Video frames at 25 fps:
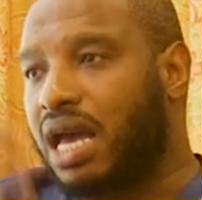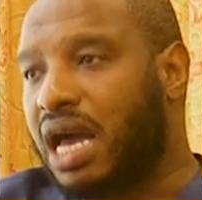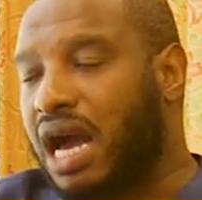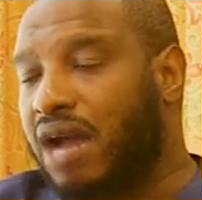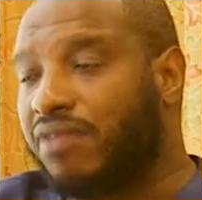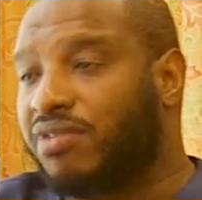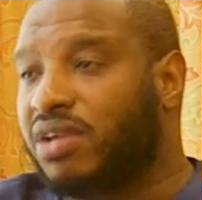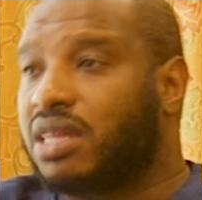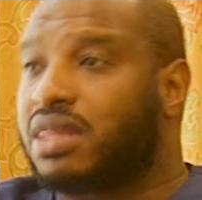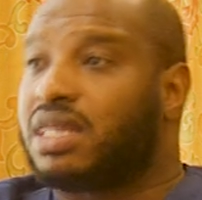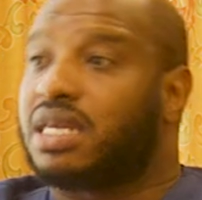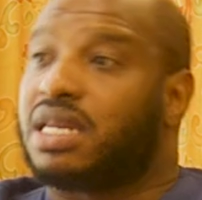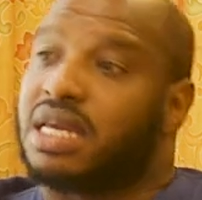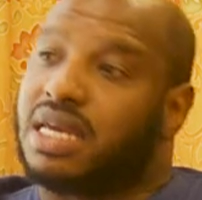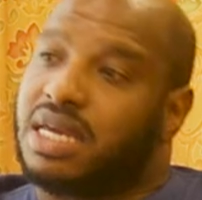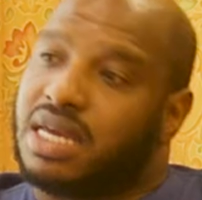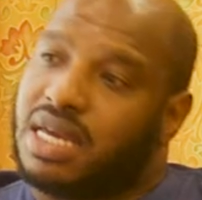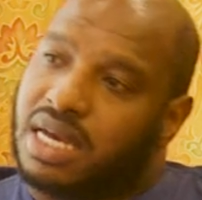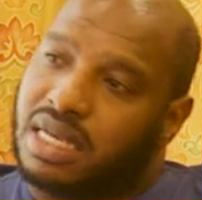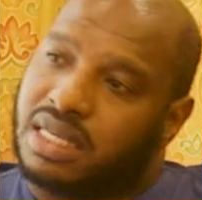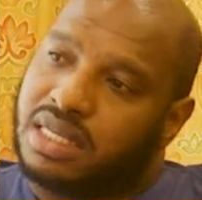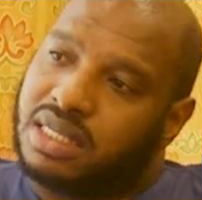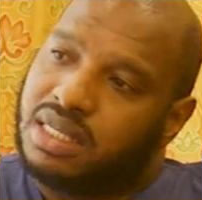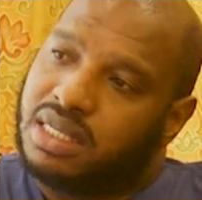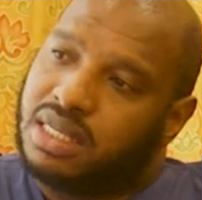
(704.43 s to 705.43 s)
After 3
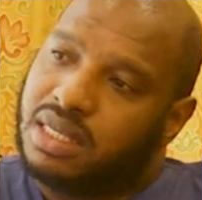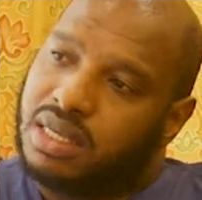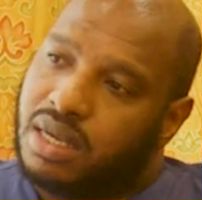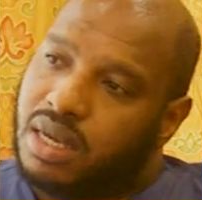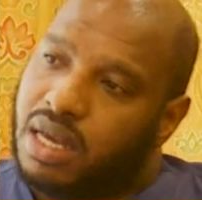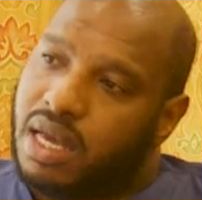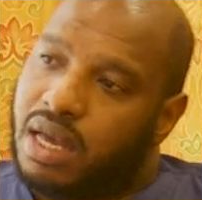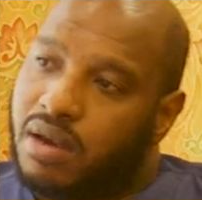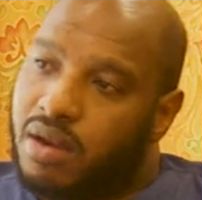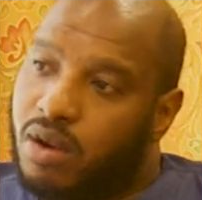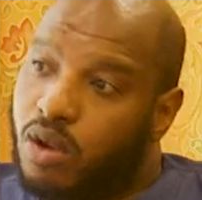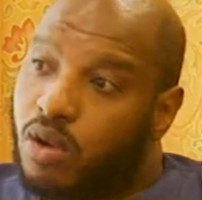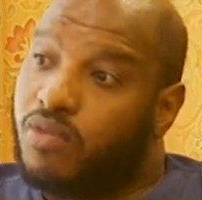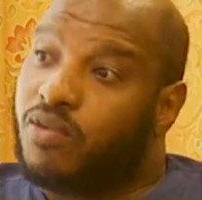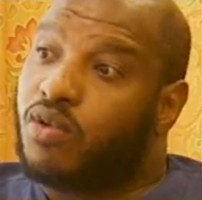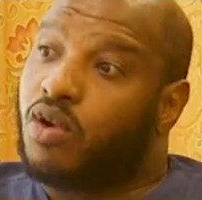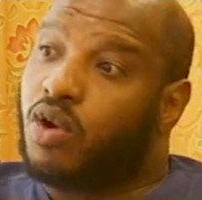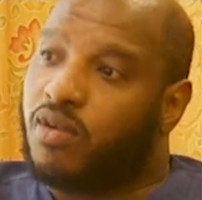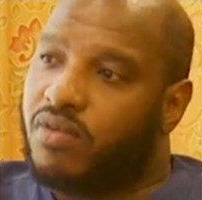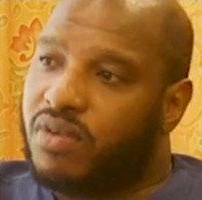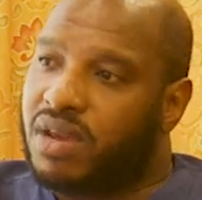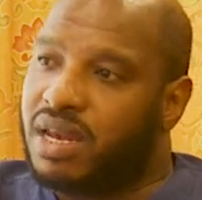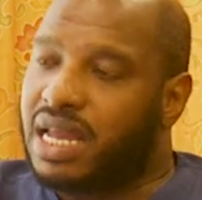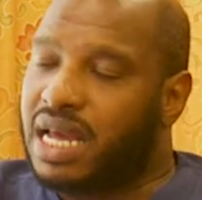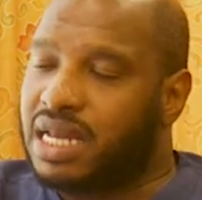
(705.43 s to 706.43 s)
years of
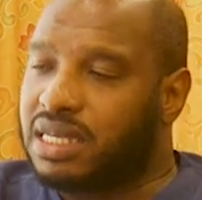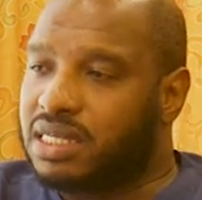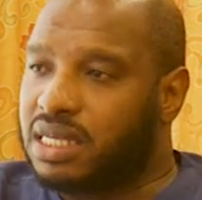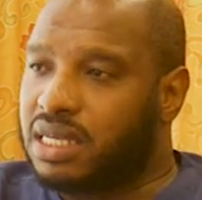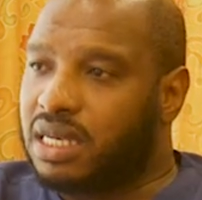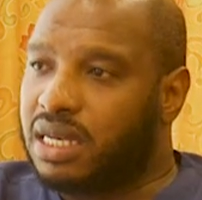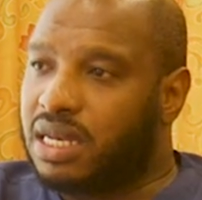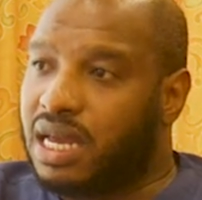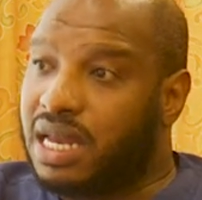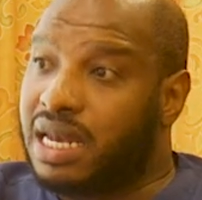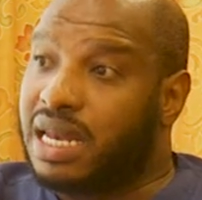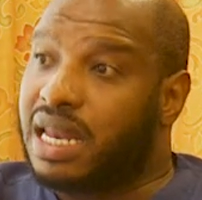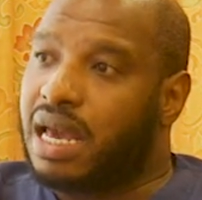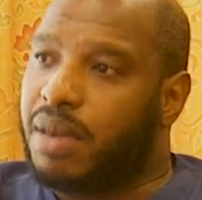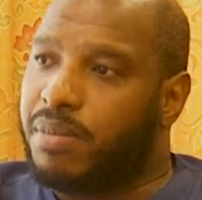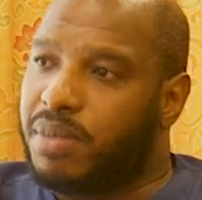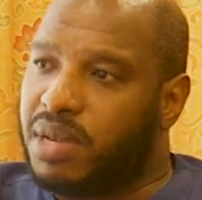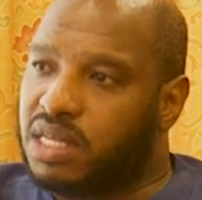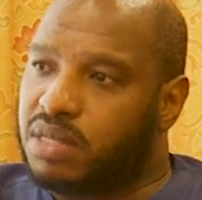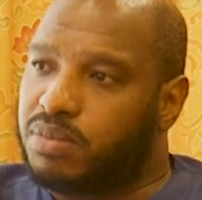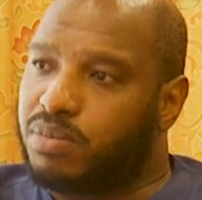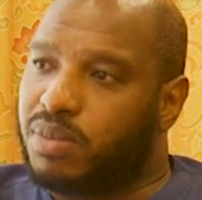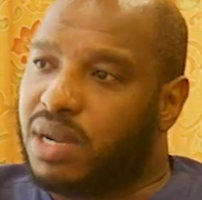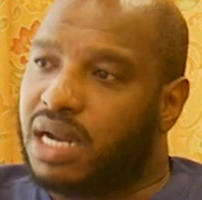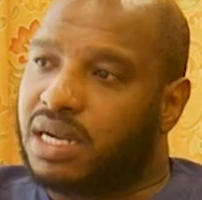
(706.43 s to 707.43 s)
COVID-19 and
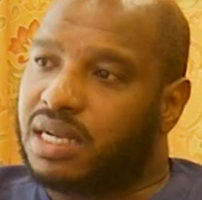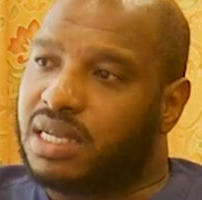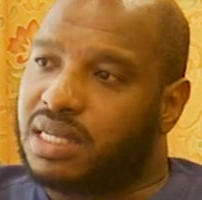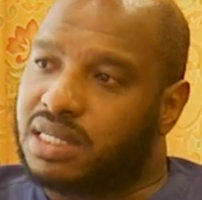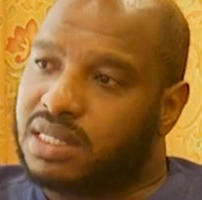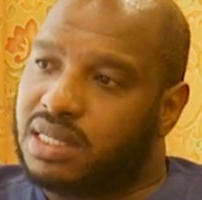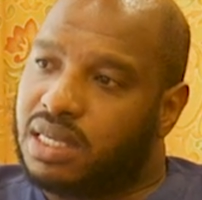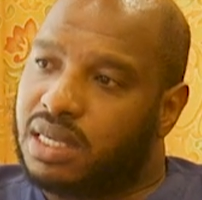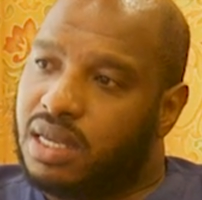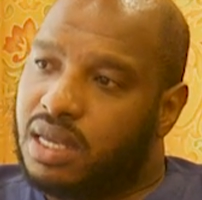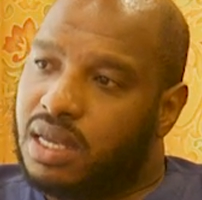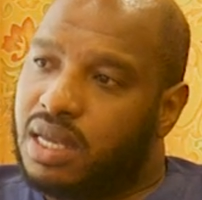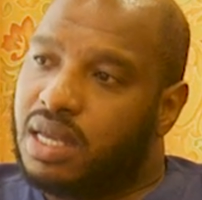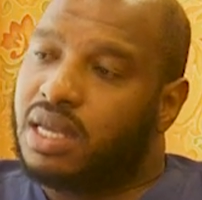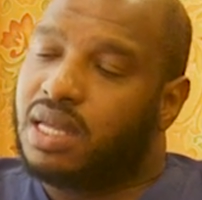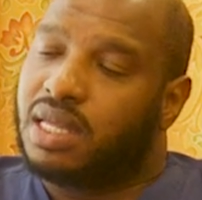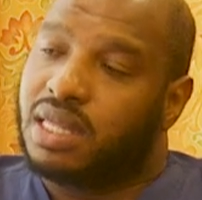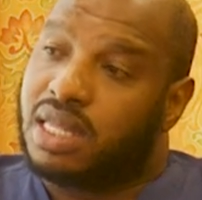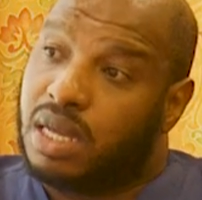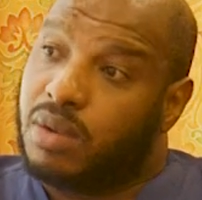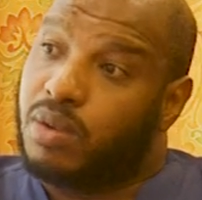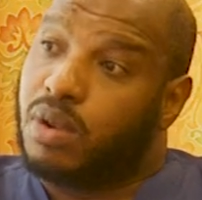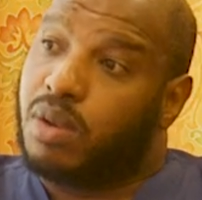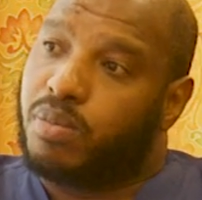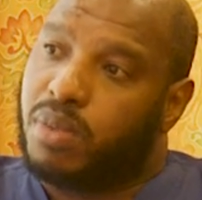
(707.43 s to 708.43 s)
diabetes practice,
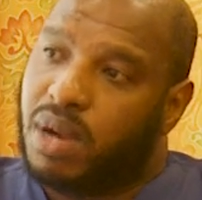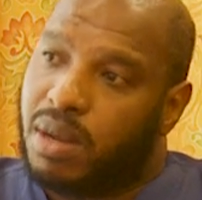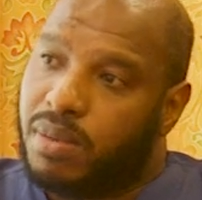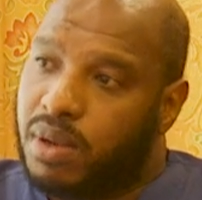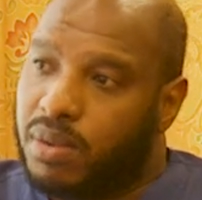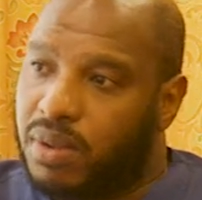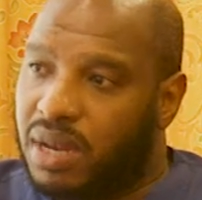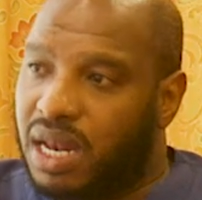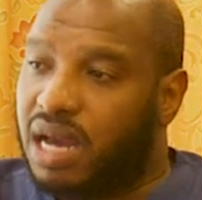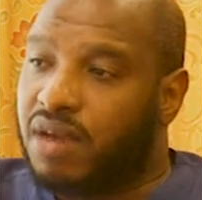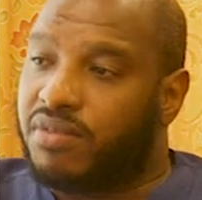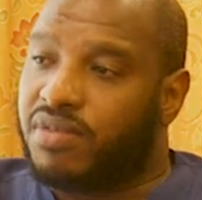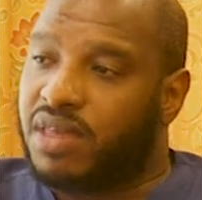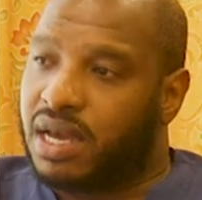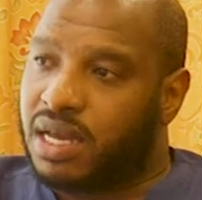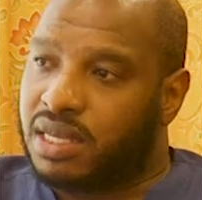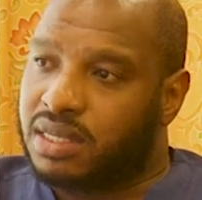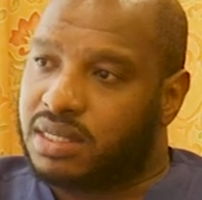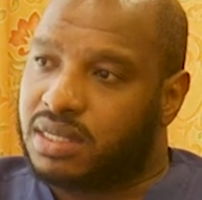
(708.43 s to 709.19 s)
then we probably will have the